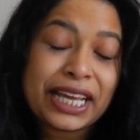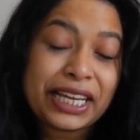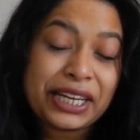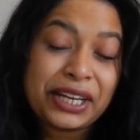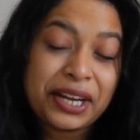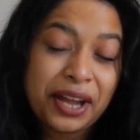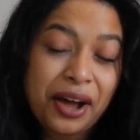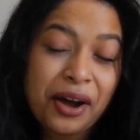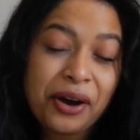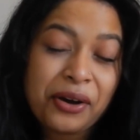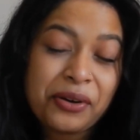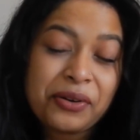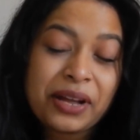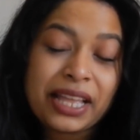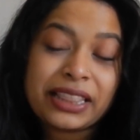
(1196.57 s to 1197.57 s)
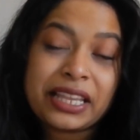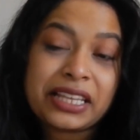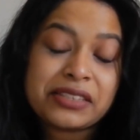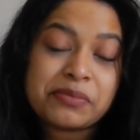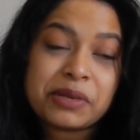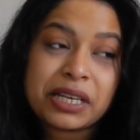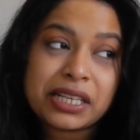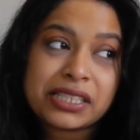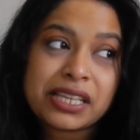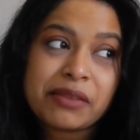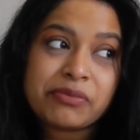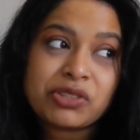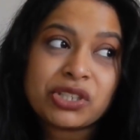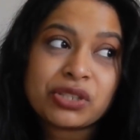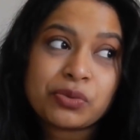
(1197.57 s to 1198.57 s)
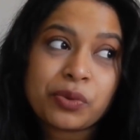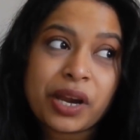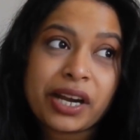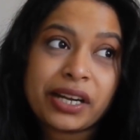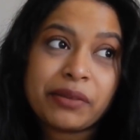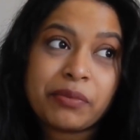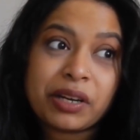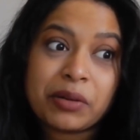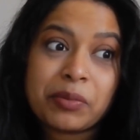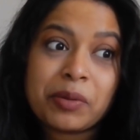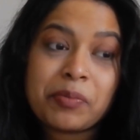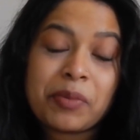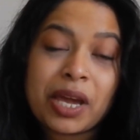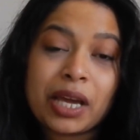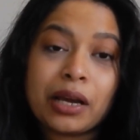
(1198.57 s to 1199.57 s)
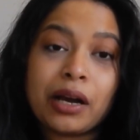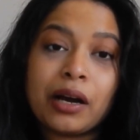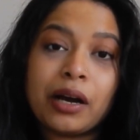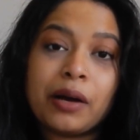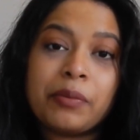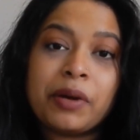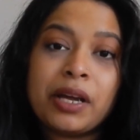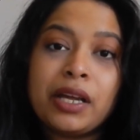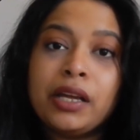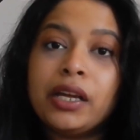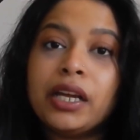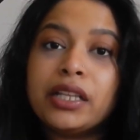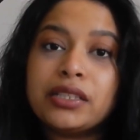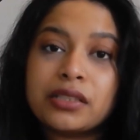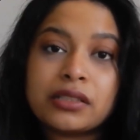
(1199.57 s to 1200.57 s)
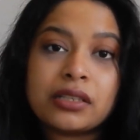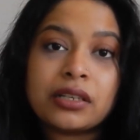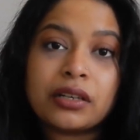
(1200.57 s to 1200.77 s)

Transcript: I know, and that's because I'm just wearing minimum makeup. It's